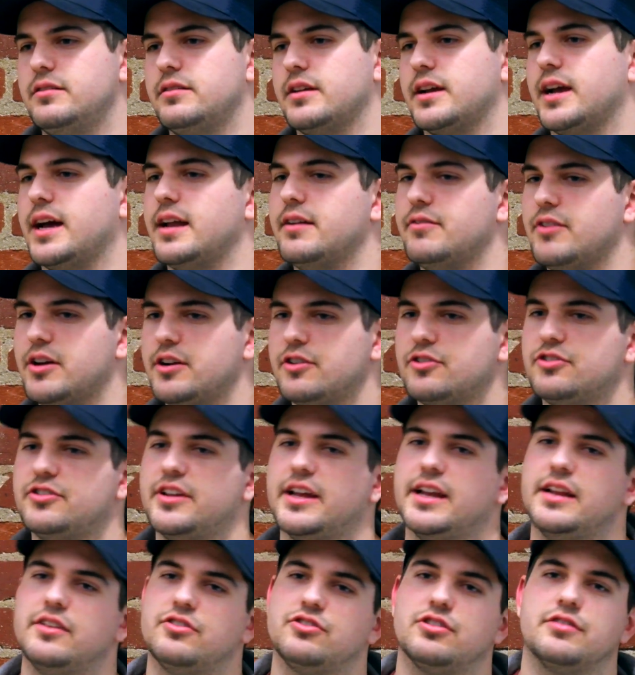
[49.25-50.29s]
to kind of
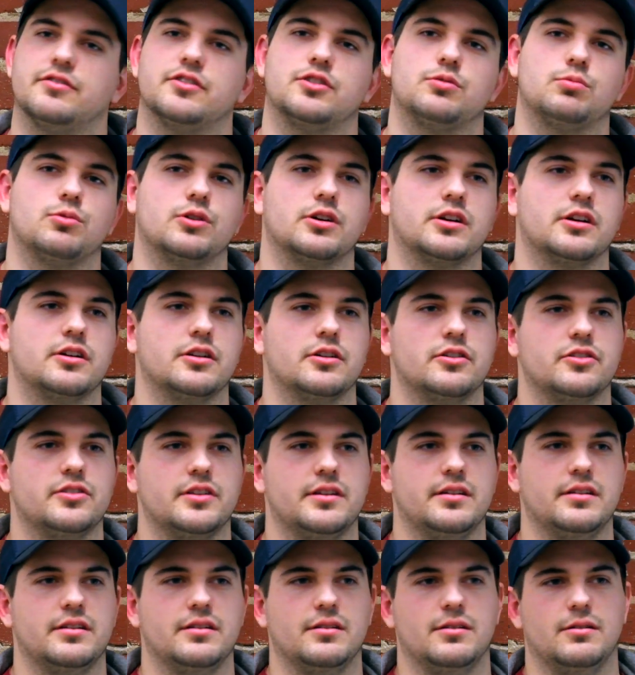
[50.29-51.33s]
understanding service
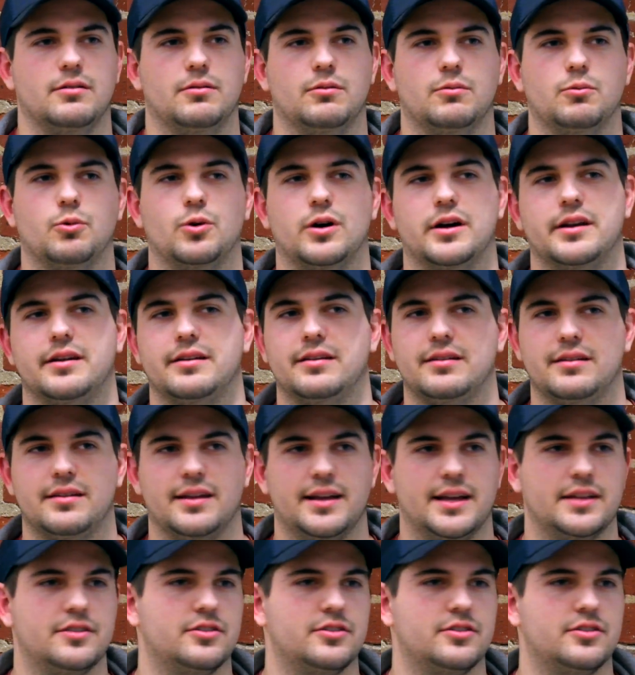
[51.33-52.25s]
workers, and one,